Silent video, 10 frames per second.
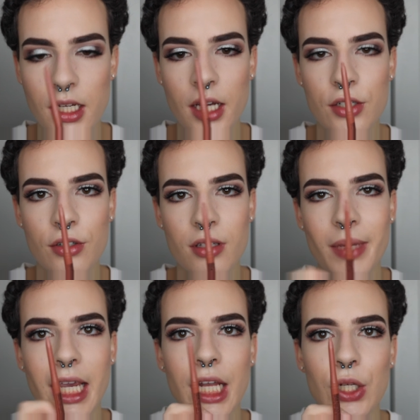Natural. It's a
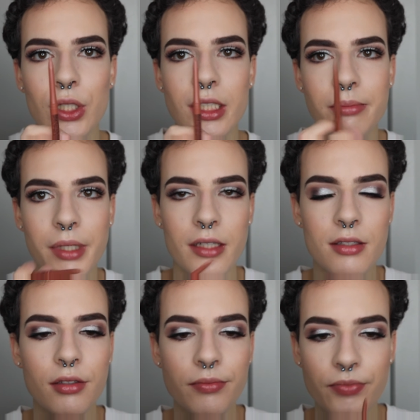mechanical lip
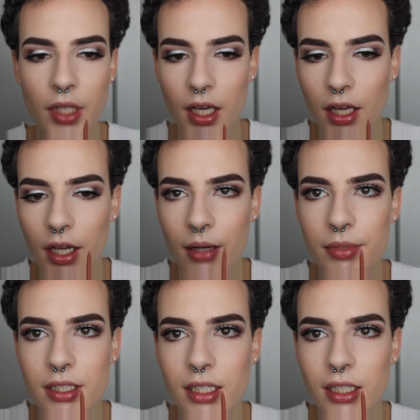pencil. And I'm
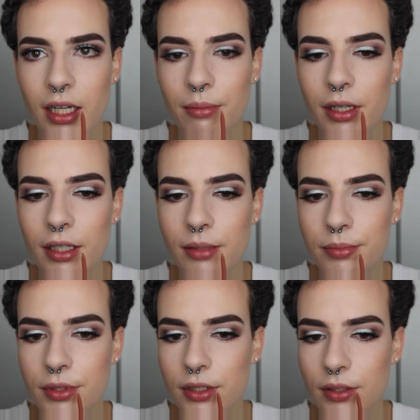just gonna line my
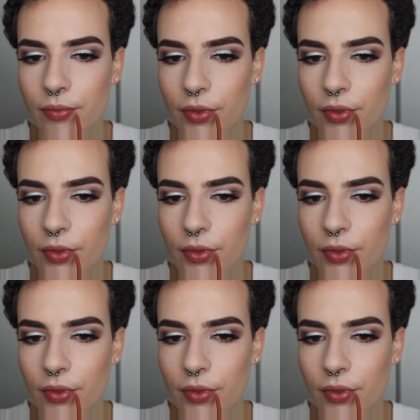lips.